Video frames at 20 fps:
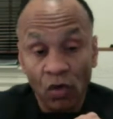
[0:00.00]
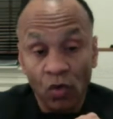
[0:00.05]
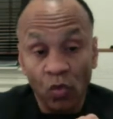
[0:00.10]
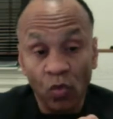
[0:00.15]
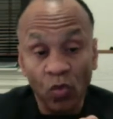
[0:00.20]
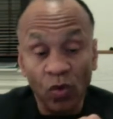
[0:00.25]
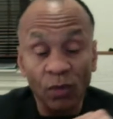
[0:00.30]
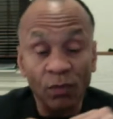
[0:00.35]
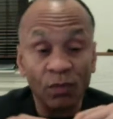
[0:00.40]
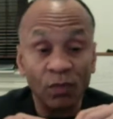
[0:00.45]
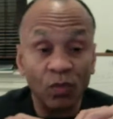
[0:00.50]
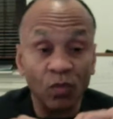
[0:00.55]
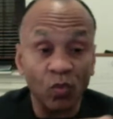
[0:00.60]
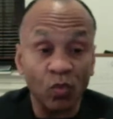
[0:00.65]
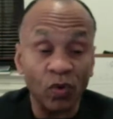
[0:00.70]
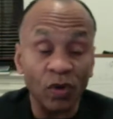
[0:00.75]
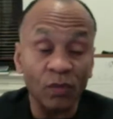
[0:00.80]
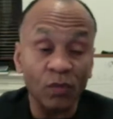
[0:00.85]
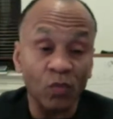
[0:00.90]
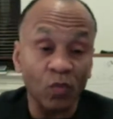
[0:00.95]

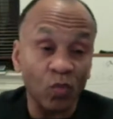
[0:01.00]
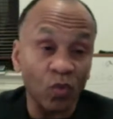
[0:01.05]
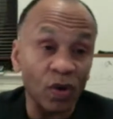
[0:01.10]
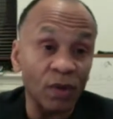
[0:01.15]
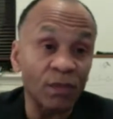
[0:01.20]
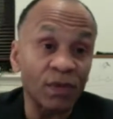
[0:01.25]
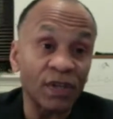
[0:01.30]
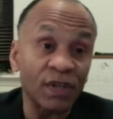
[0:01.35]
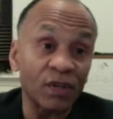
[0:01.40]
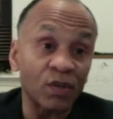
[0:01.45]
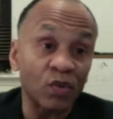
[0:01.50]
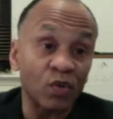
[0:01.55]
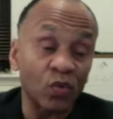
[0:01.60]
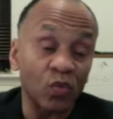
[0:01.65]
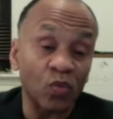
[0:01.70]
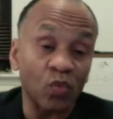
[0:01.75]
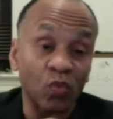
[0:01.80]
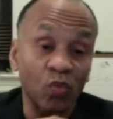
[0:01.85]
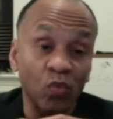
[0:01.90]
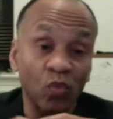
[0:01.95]
masculinity at its
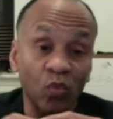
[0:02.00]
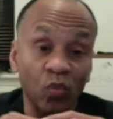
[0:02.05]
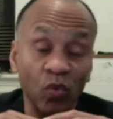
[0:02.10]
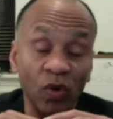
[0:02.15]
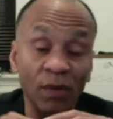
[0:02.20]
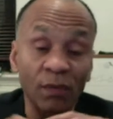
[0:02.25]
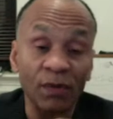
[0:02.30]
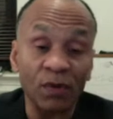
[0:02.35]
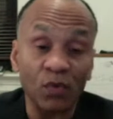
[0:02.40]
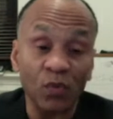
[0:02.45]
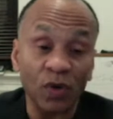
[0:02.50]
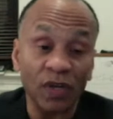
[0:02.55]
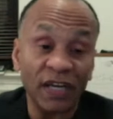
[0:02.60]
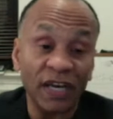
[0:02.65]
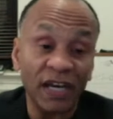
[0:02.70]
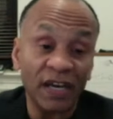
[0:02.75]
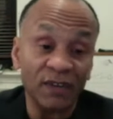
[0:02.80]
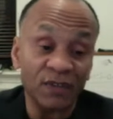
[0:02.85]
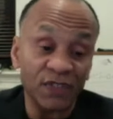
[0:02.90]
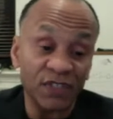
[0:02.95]
finest. Women want
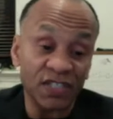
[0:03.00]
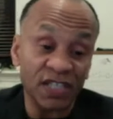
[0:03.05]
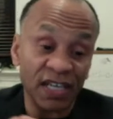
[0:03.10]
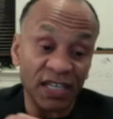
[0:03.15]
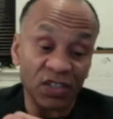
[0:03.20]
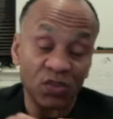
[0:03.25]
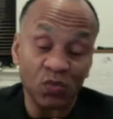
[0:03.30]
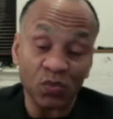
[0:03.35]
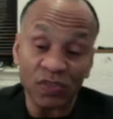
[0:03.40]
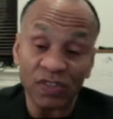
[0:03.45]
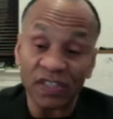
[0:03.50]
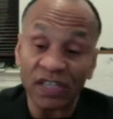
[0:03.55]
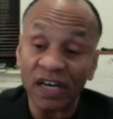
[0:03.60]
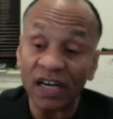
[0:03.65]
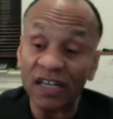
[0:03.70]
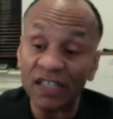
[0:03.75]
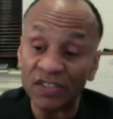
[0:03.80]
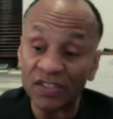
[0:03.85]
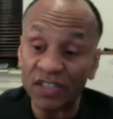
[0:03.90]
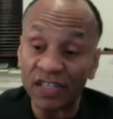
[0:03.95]
to have sex with
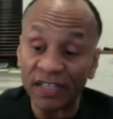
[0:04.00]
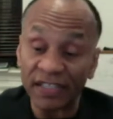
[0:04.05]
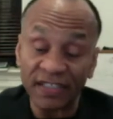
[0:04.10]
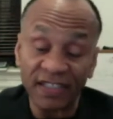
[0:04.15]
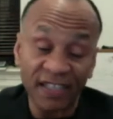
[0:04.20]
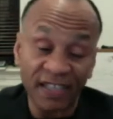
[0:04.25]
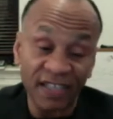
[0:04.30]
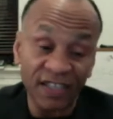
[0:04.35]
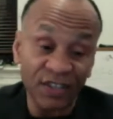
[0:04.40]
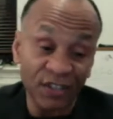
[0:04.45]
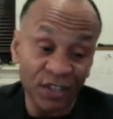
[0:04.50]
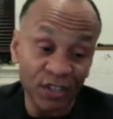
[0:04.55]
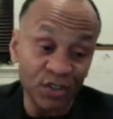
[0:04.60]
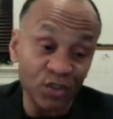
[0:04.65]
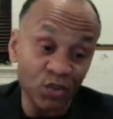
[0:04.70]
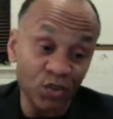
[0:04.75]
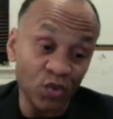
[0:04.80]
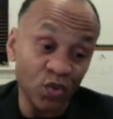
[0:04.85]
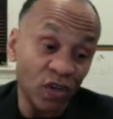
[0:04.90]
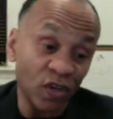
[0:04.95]
guys like that. They
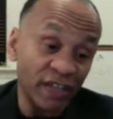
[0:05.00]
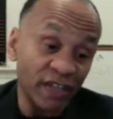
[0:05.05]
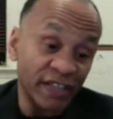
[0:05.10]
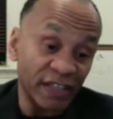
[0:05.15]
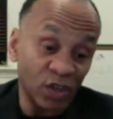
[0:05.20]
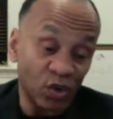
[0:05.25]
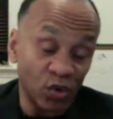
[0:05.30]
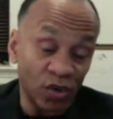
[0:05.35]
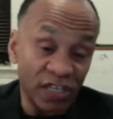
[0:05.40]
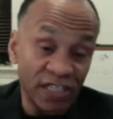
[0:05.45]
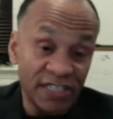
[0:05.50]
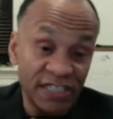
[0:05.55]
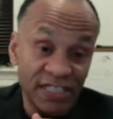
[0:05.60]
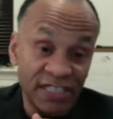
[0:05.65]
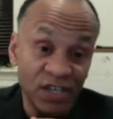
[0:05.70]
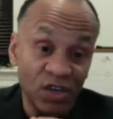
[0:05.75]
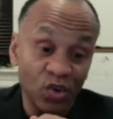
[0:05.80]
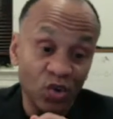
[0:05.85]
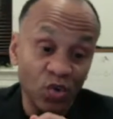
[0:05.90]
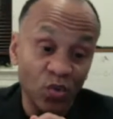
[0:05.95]
do. They don't
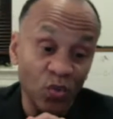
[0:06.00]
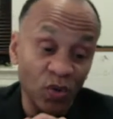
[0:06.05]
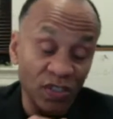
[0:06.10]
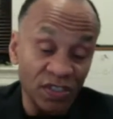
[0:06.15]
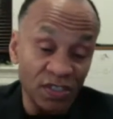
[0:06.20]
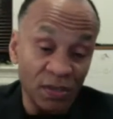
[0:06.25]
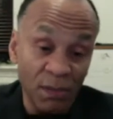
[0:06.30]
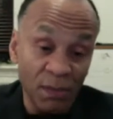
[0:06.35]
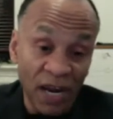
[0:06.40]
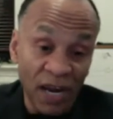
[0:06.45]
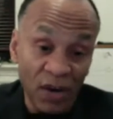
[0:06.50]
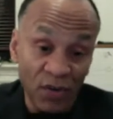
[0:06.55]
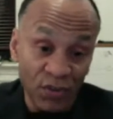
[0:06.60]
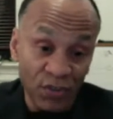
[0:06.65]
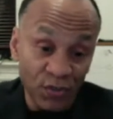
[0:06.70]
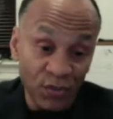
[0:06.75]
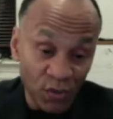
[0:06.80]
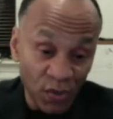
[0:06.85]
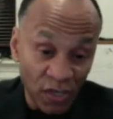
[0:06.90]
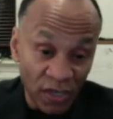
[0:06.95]
necessarily want to
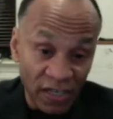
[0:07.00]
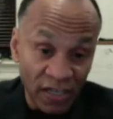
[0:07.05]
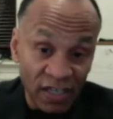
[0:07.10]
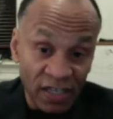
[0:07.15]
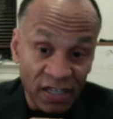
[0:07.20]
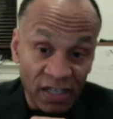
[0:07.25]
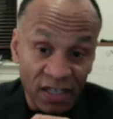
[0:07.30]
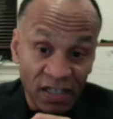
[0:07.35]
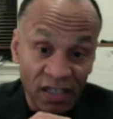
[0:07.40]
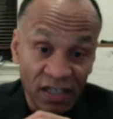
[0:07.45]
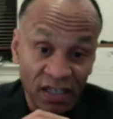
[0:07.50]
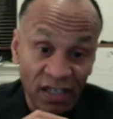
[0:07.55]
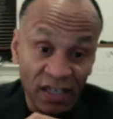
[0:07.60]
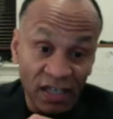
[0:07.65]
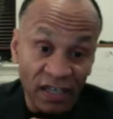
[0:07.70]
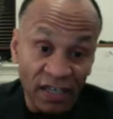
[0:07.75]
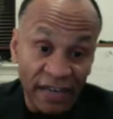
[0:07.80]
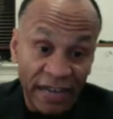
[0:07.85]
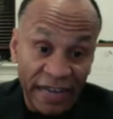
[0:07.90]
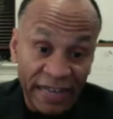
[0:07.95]
marry you,
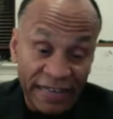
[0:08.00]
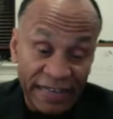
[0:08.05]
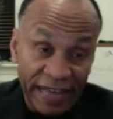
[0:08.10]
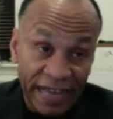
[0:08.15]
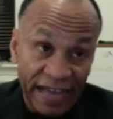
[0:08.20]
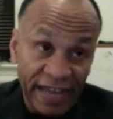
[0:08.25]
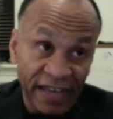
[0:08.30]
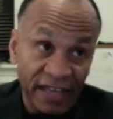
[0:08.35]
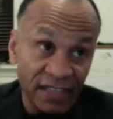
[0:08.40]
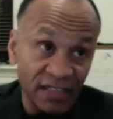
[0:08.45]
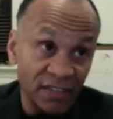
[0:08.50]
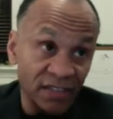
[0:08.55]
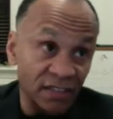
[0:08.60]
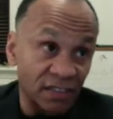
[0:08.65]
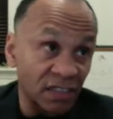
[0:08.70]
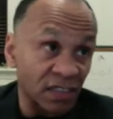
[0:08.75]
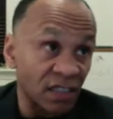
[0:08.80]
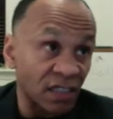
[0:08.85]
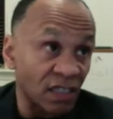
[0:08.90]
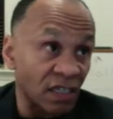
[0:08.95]

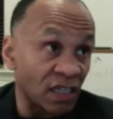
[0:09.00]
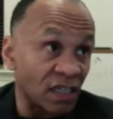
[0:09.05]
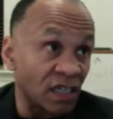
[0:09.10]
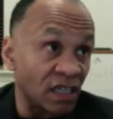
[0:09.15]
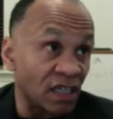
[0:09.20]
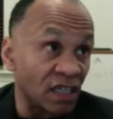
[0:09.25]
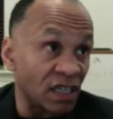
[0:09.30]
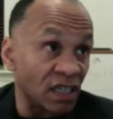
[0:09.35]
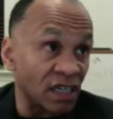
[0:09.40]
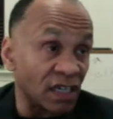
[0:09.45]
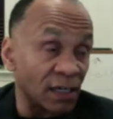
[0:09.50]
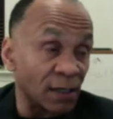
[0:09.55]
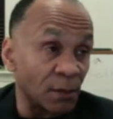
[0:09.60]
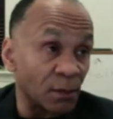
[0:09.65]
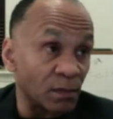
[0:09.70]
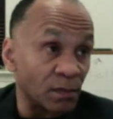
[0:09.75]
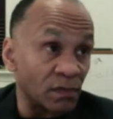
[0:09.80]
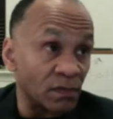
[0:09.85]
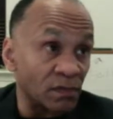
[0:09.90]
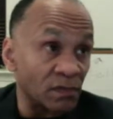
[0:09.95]
and
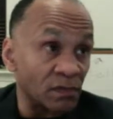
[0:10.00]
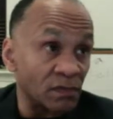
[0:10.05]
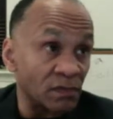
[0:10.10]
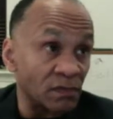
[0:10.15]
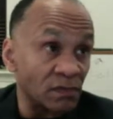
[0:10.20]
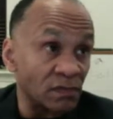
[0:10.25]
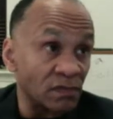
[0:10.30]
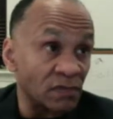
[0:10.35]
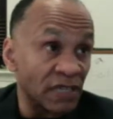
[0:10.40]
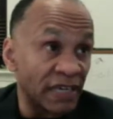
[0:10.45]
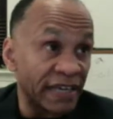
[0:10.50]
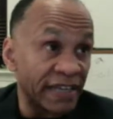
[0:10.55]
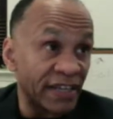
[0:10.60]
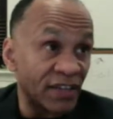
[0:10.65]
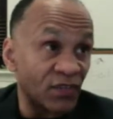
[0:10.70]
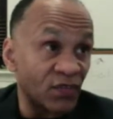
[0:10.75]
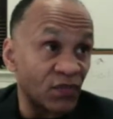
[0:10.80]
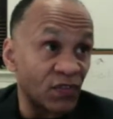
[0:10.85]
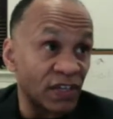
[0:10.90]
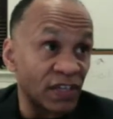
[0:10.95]
um,
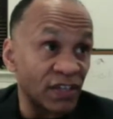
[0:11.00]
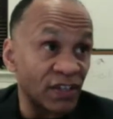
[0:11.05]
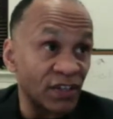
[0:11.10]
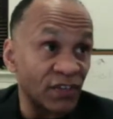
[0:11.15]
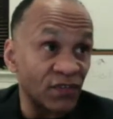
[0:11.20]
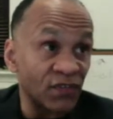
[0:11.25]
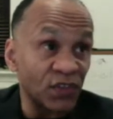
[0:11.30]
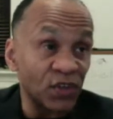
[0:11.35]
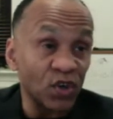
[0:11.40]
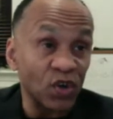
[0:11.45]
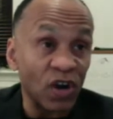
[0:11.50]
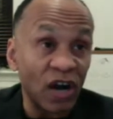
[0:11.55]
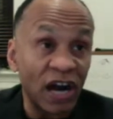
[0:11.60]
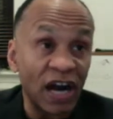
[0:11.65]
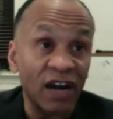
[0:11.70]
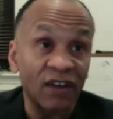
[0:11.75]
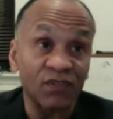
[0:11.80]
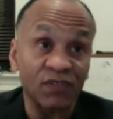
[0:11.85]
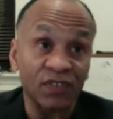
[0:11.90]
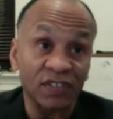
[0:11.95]
if they're
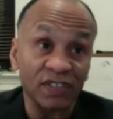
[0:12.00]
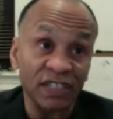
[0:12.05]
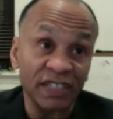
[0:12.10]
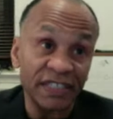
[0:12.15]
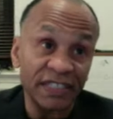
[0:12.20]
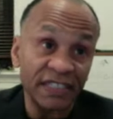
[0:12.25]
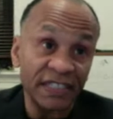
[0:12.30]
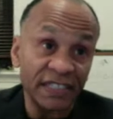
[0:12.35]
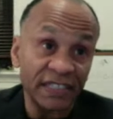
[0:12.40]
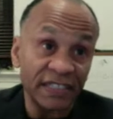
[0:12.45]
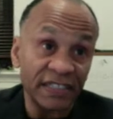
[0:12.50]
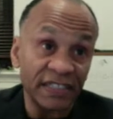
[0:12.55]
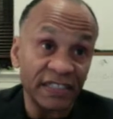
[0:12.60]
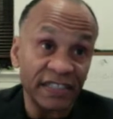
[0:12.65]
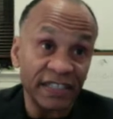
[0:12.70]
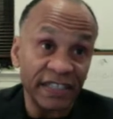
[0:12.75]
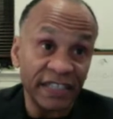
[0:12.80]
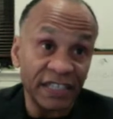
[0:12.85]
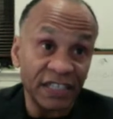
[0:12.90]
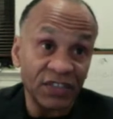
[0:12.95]
ovulating,
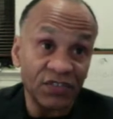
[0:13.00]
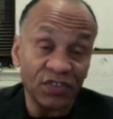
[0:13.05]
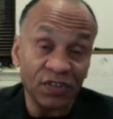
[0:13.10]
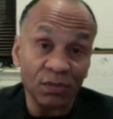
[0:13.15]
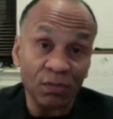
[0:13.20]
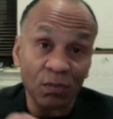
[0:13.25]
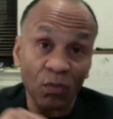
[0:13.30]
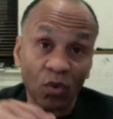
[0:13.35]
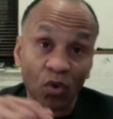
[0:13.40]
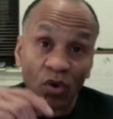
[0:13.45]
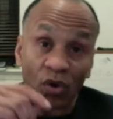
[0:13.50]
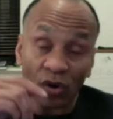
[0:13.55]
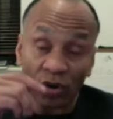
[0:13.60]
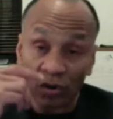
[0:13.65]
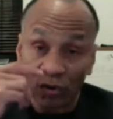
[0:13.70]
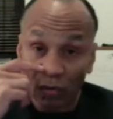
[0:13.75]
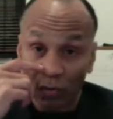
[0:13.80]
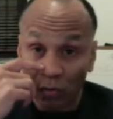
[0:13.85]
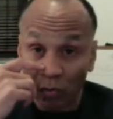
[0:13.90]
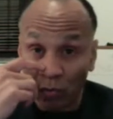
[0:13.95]
they even
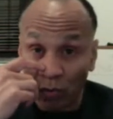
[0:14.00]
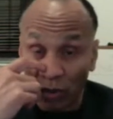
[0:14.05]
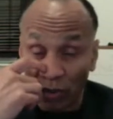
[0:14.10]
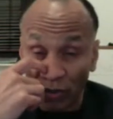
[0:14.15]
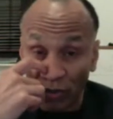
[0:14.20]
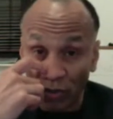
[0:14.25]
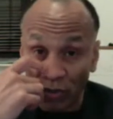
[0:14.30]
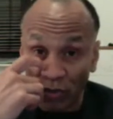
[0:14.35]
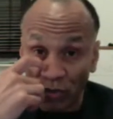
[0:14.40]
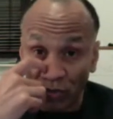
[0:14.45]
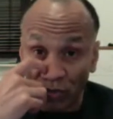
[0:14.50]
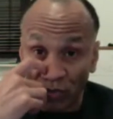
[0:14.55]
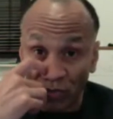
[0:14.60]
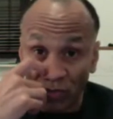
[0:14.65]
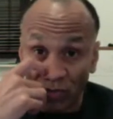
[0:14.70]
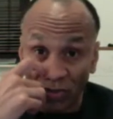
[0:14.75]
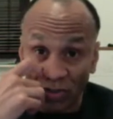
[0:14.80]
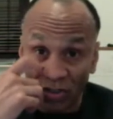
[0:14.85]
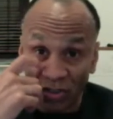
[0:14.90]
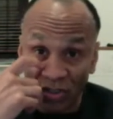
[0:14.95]
more want you
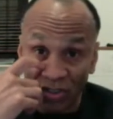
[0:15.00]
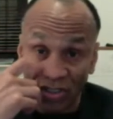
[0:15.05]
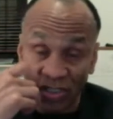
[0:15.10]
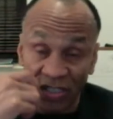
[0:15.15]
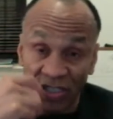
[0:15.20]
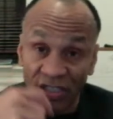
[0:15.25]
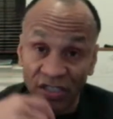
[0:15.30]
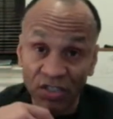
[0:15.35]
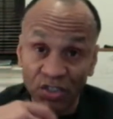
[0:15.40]
because they